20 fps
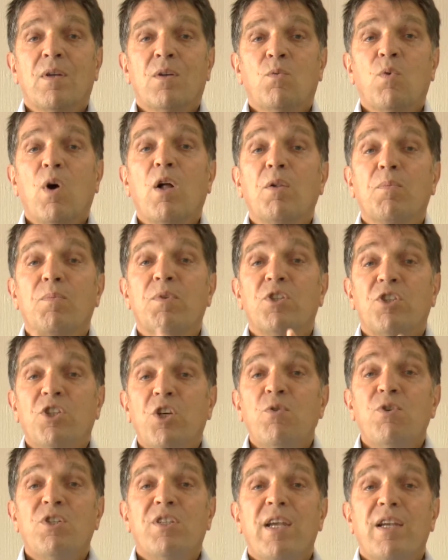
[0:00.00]
Well,
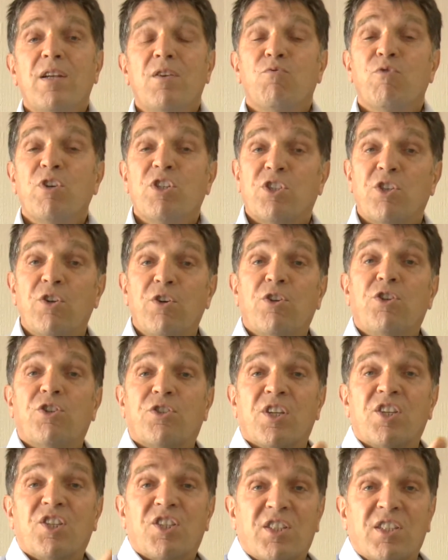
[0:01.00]
using research
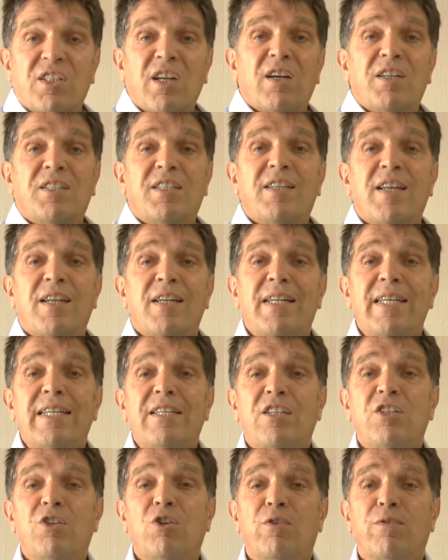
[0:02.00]
that started in
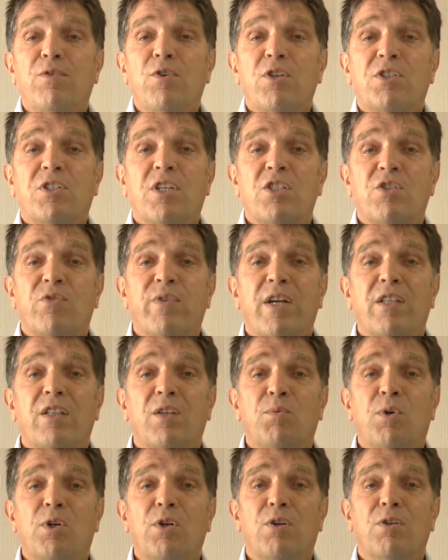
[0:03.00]
leading universities around the
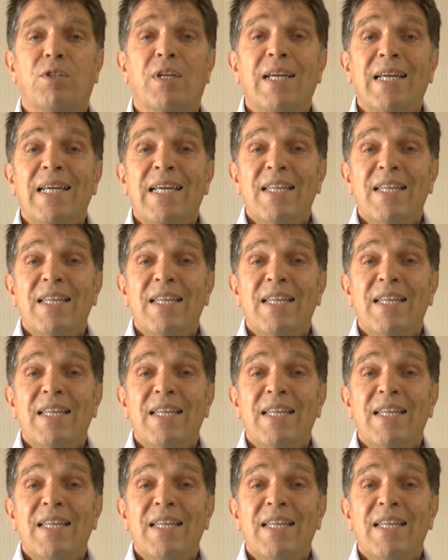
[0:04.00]
world,